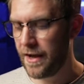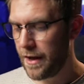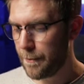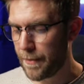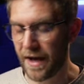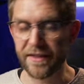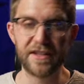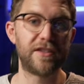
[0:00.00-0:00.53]

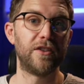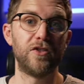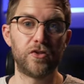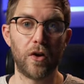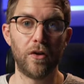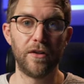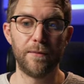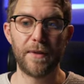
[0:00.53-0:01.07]
but this
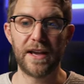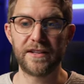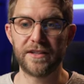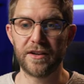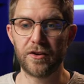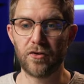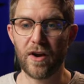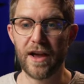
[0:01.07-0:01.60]
controller makes
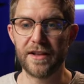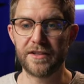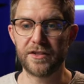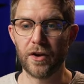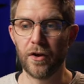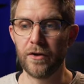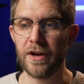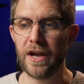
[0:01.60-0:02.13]
it great.
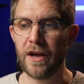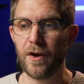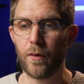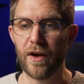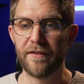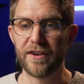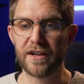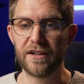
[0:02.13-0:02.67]
So
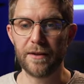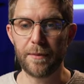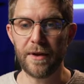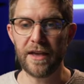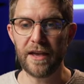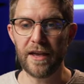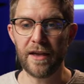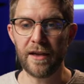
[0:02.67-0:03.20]
we have a clip
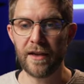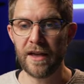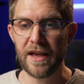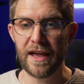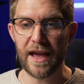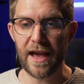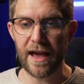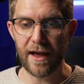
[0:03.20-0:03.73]
here
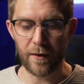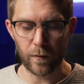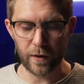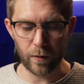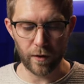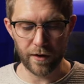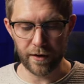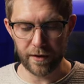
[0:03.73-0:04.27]
and we
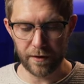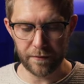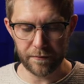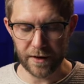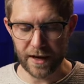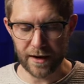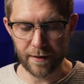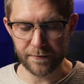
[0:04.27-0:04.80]
want to
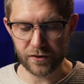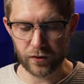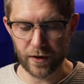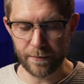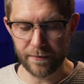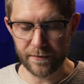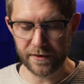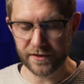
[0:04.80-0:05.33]
um,
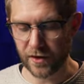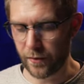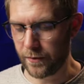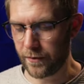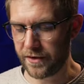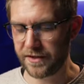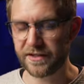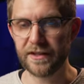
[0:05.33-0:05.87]
trim, so we
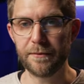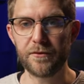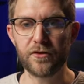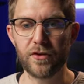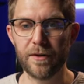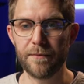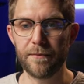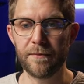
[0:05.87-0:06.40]
want to slip
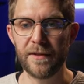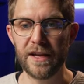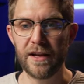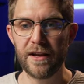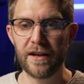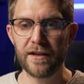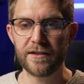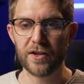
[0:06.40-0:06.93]
trim.
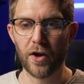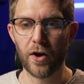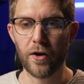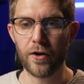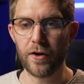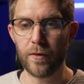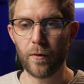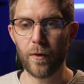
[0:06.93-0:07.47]

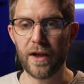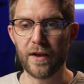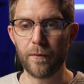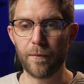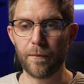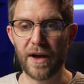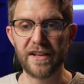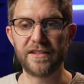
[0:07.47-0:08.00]
So it
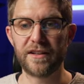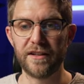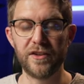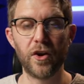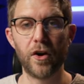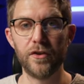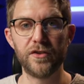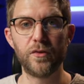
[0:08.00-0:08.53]
basically
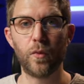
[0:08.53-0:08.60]
knows